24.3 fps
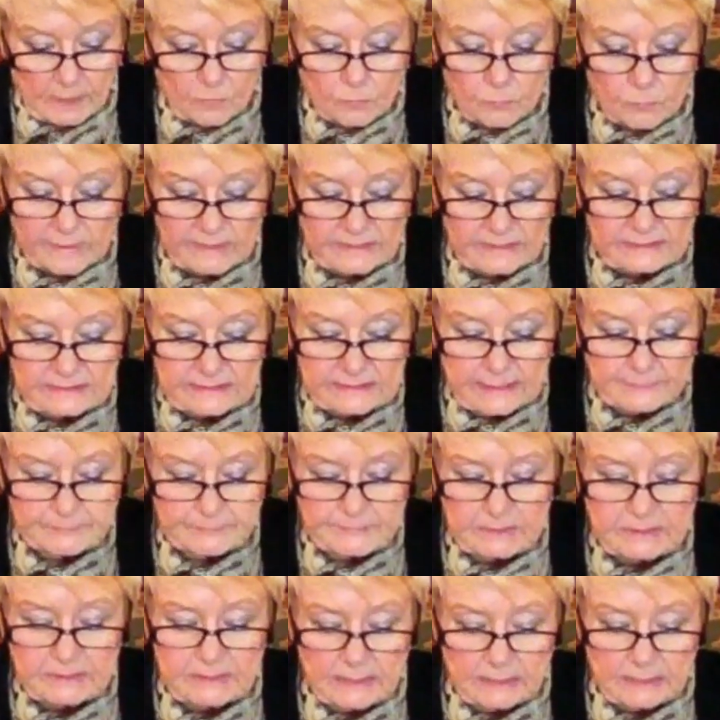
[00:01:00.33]
We accept
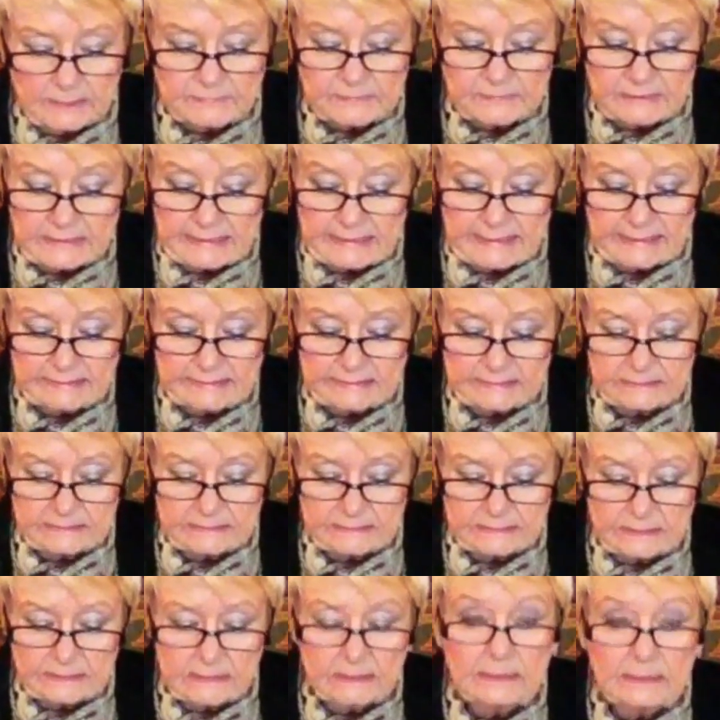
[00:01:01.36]
the
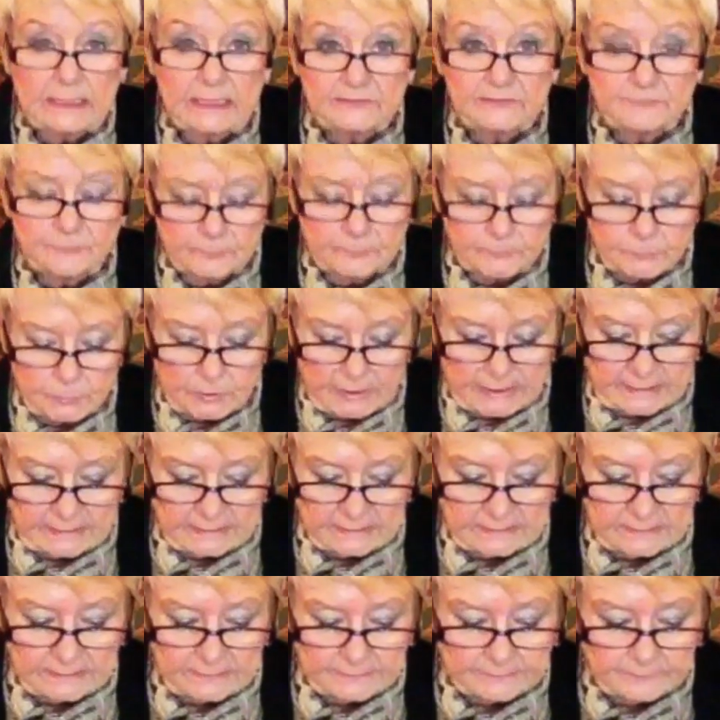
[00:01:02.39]
lessons life
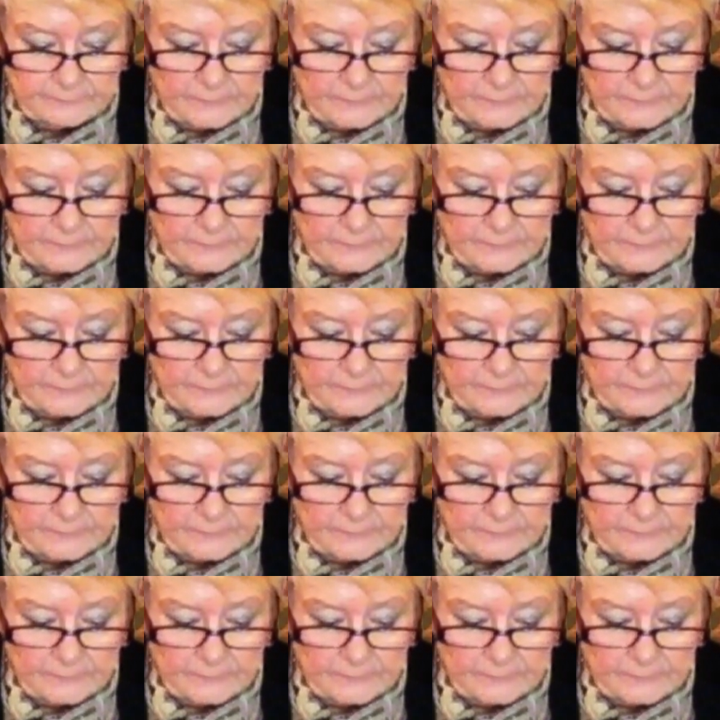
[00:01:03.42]
brings,